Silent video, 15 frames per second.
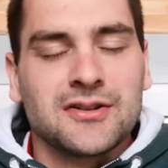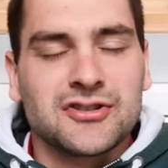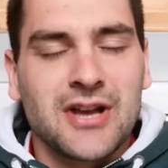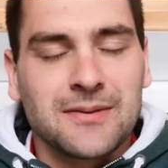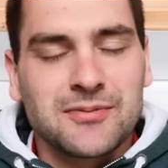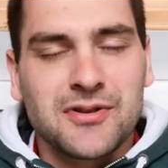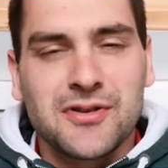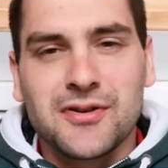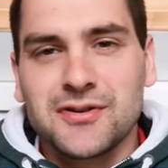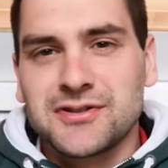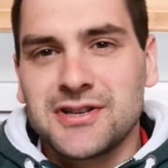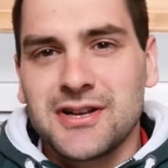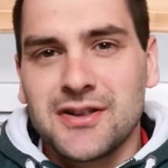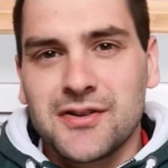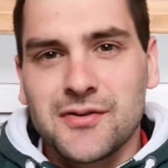chapter
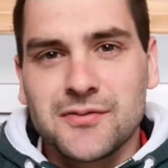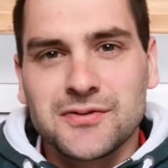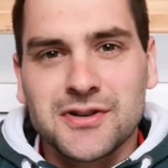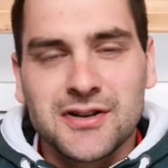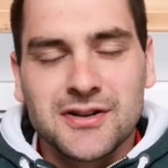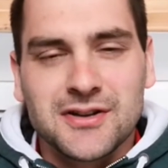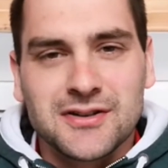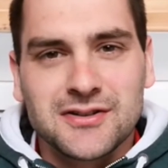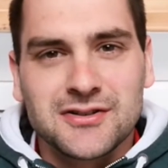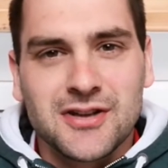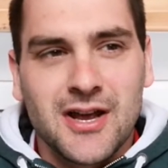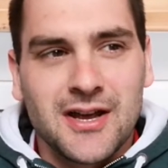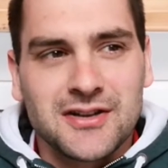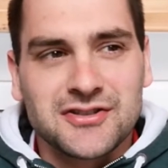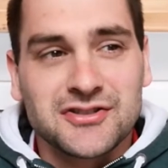13 through to
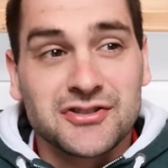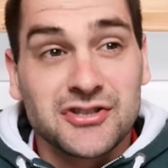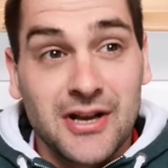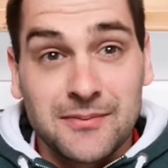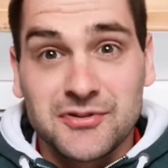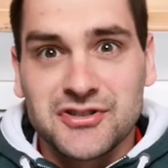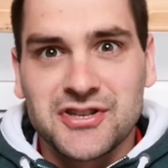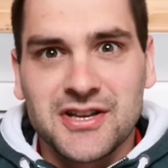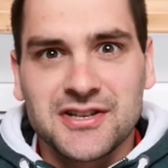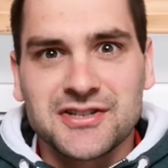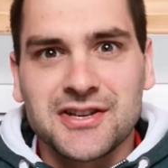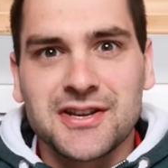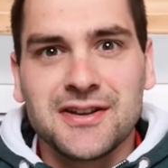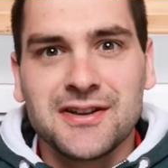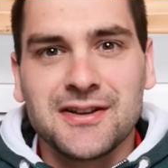uh, chapter
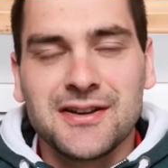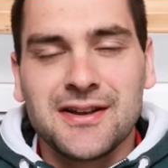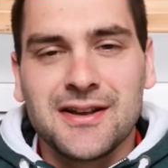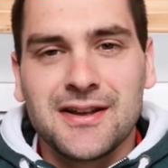16.